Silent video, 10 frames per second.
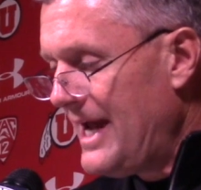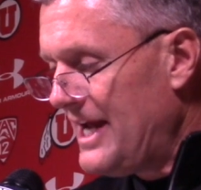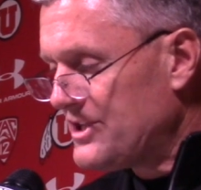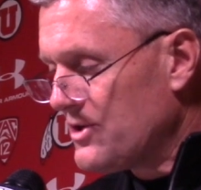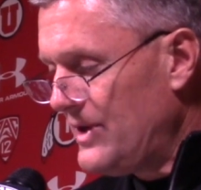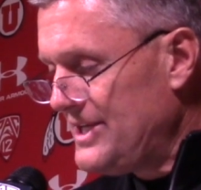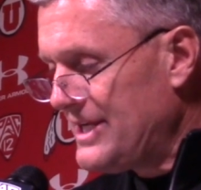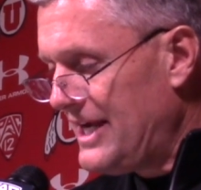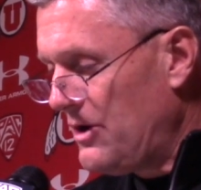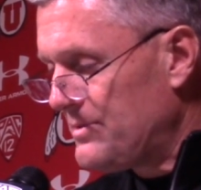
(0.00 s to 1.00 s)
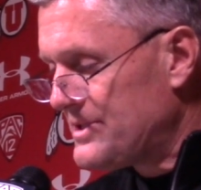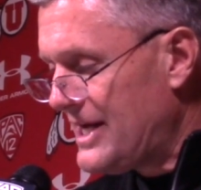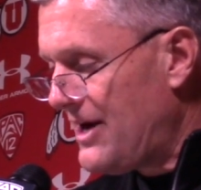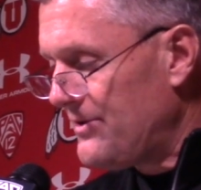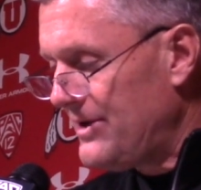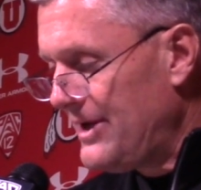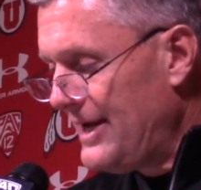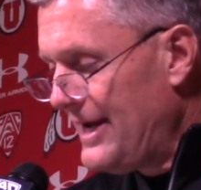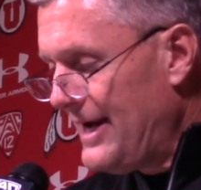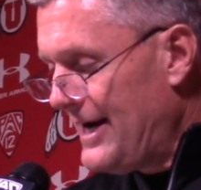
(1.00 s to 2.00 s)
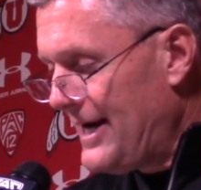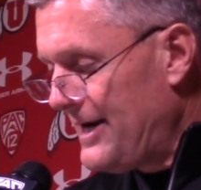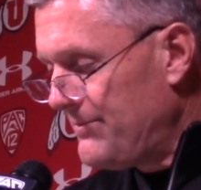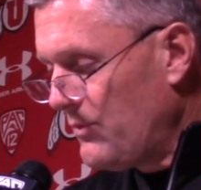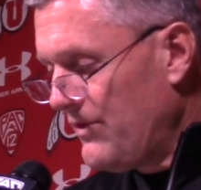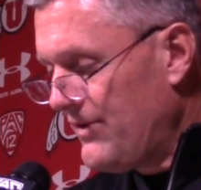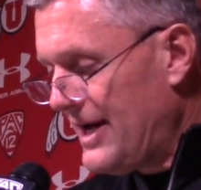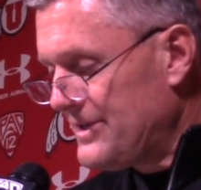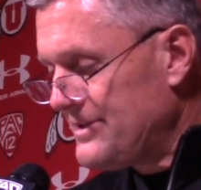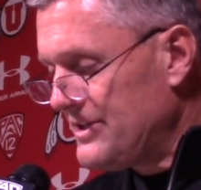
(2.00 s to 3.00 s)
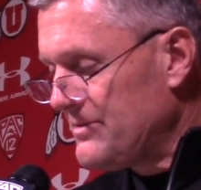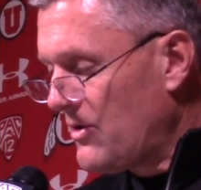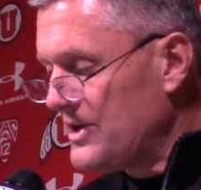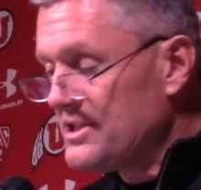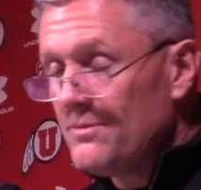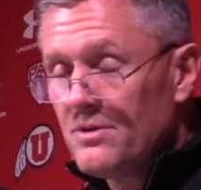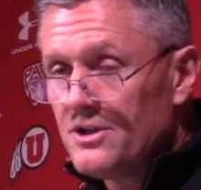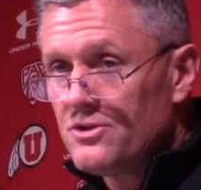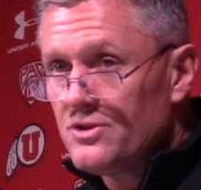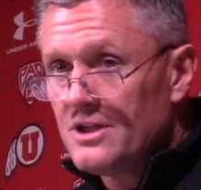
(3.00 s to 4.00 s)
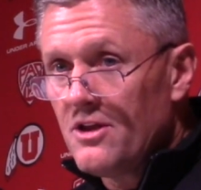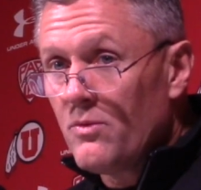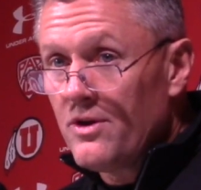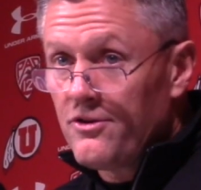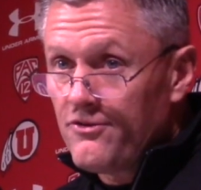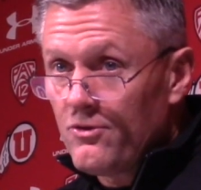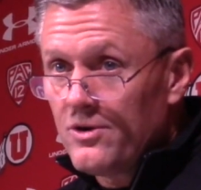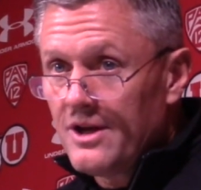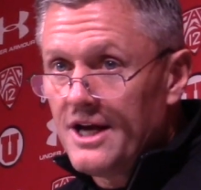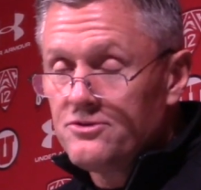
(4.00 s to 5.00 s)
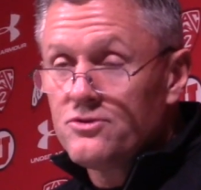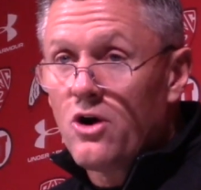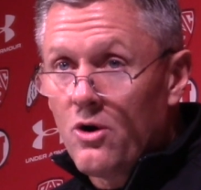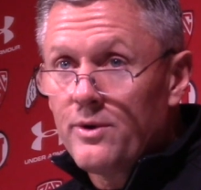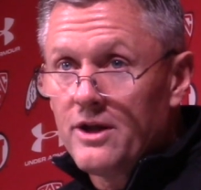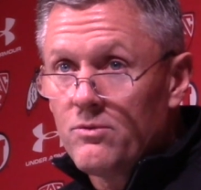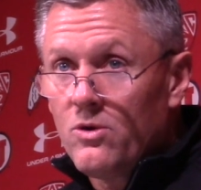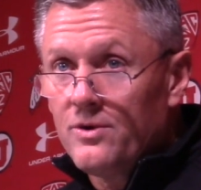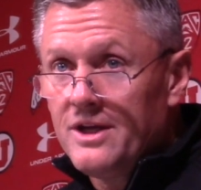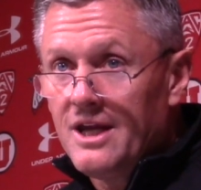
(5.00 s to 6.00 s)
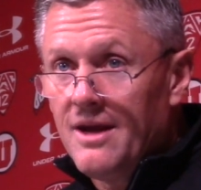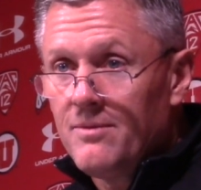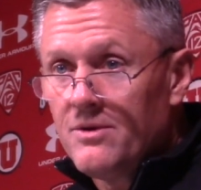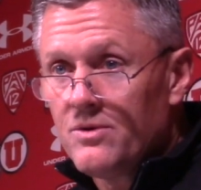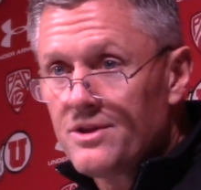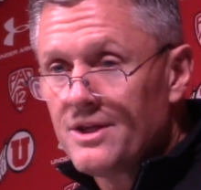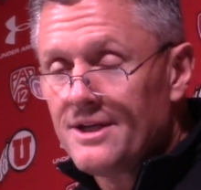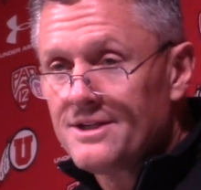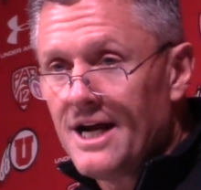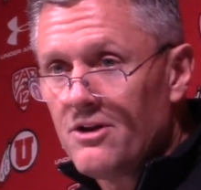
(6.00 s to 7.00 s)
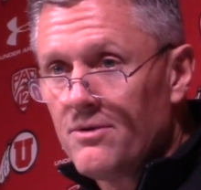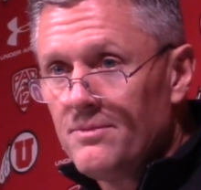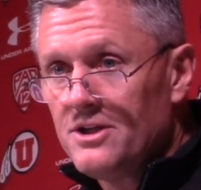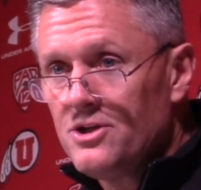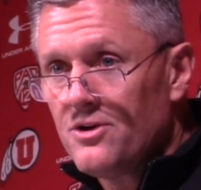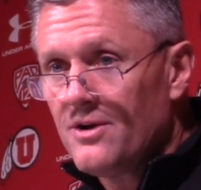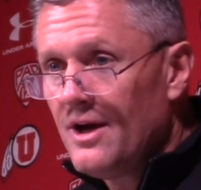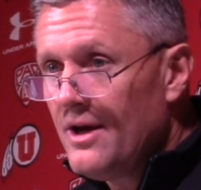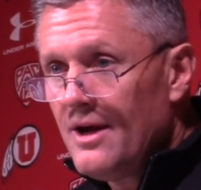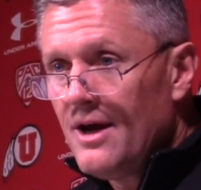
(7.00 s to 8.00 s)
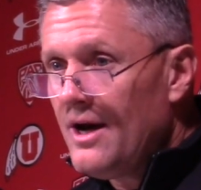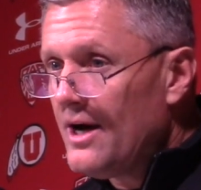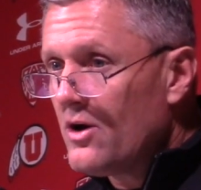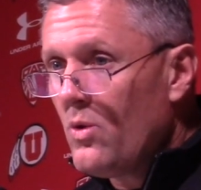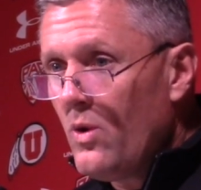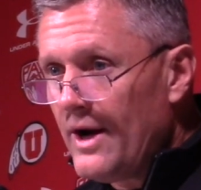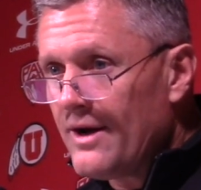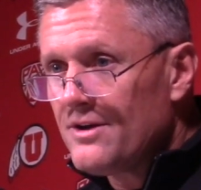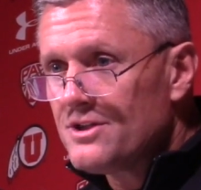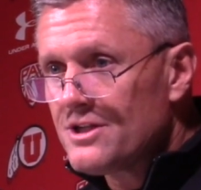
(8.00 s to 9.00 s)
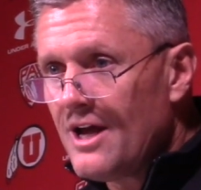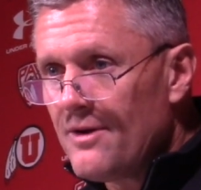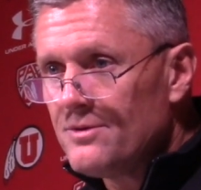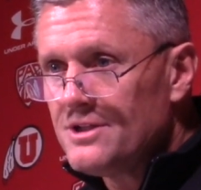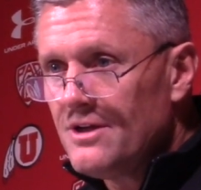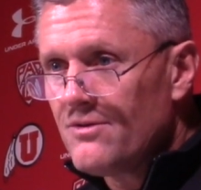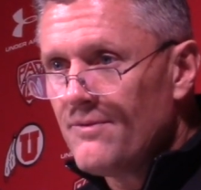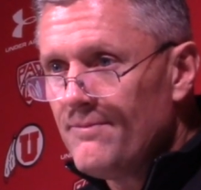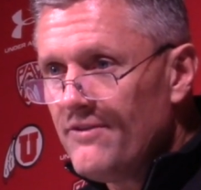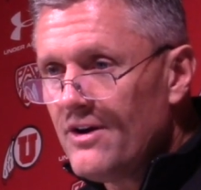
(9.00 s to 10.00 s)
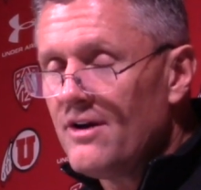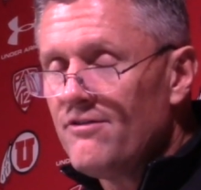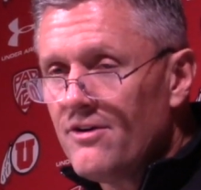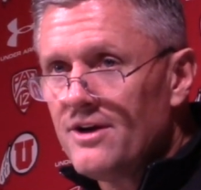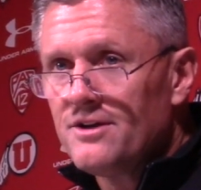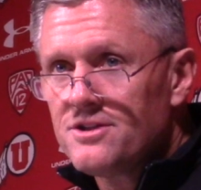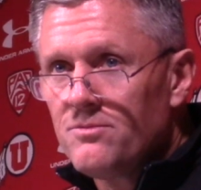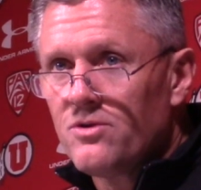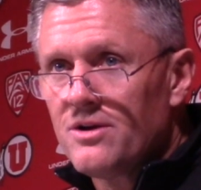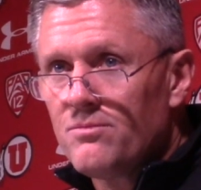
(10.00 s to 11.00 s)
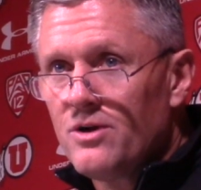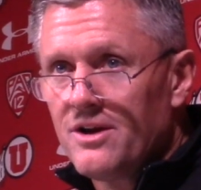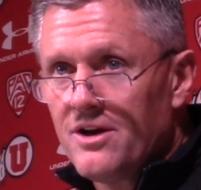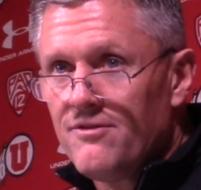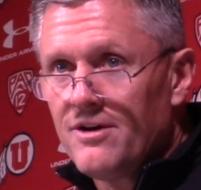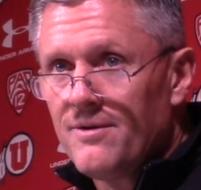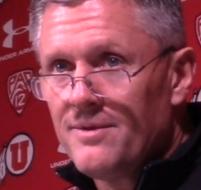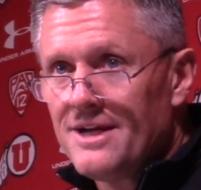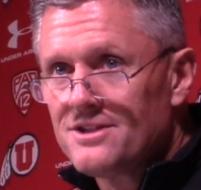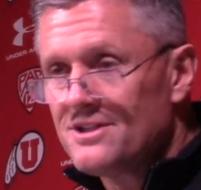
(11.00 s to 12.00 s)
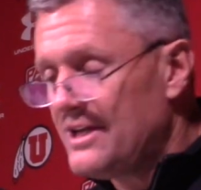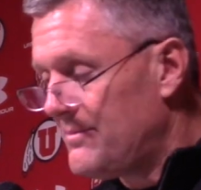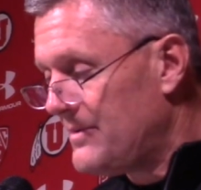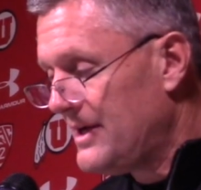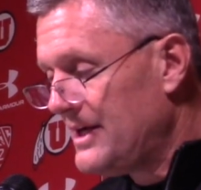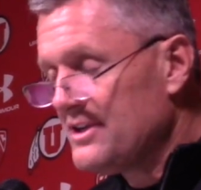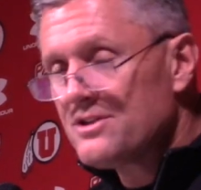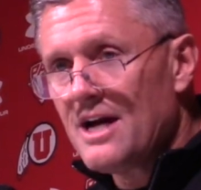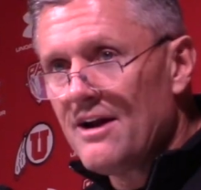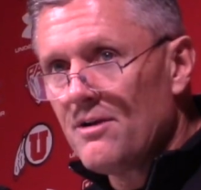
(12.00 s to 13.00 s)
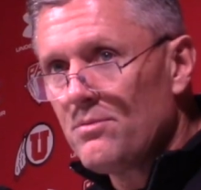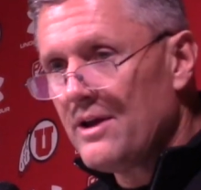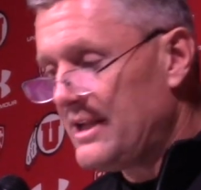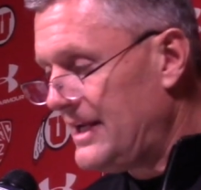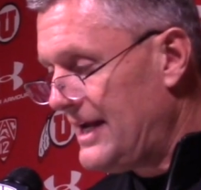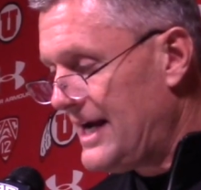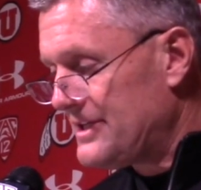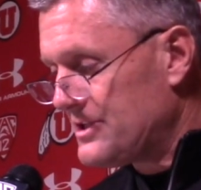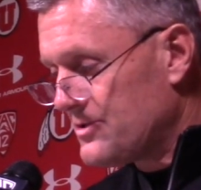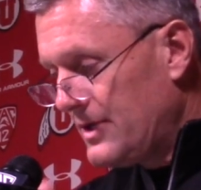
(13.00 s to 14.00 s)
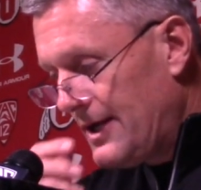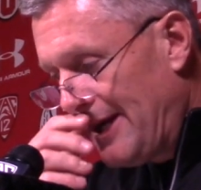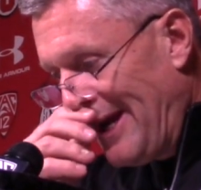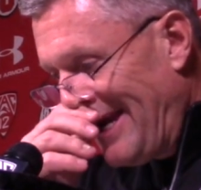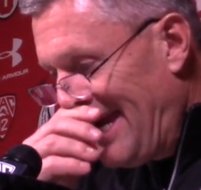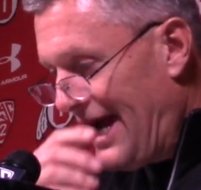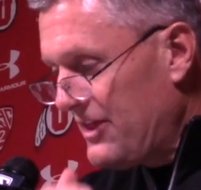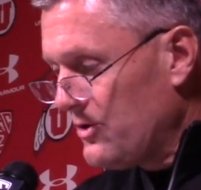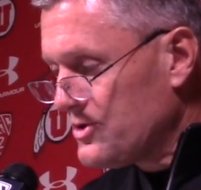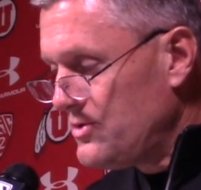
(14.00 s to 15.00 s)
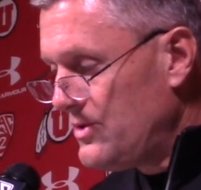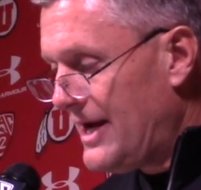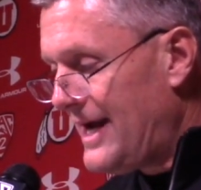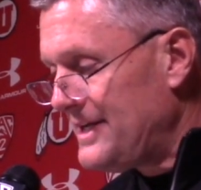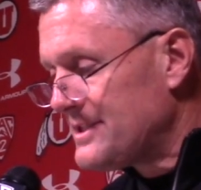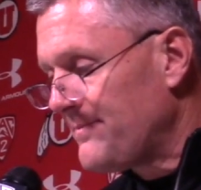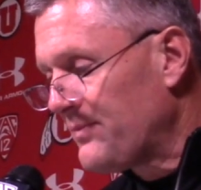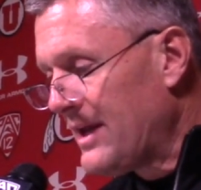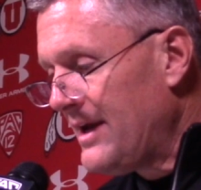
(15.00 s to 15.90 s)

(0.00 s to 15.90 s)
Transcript: And so he's going to help us out. We've got Demari Simpkins, who's another one of those Florida guys who's already enrolled. He came in with Tyler mid-year, quick slot receiver, very, very similar to Britt Covington. That's the same style of play that he has. And so you add those two guys,